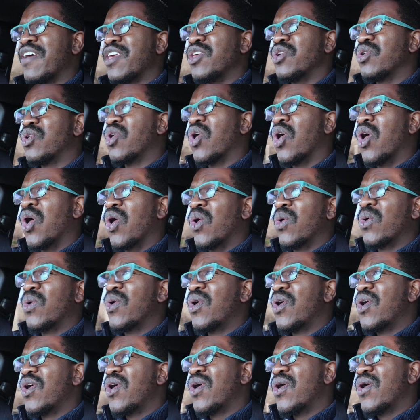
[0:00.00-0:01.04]
you go,
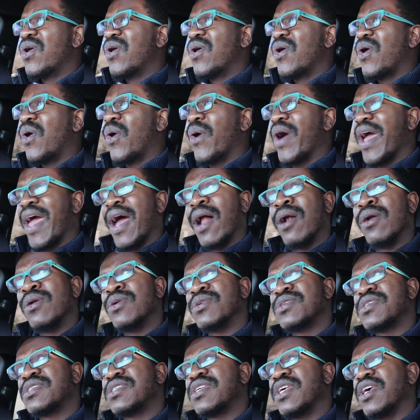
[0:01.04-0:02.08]
or
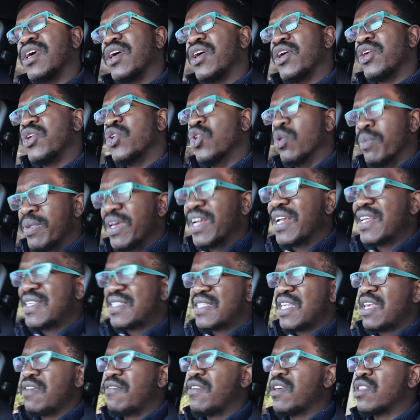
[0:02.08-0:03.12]
else you'll be
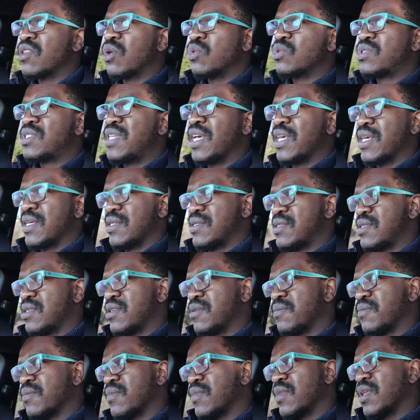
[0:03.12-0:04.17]
receiving those tickets.
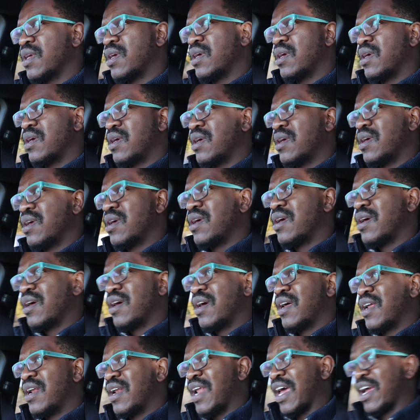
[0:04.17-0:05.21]

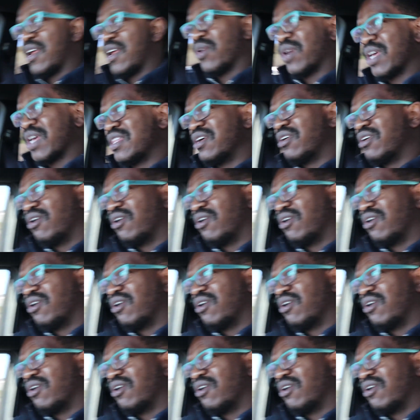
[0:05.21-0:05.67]
Like, look at the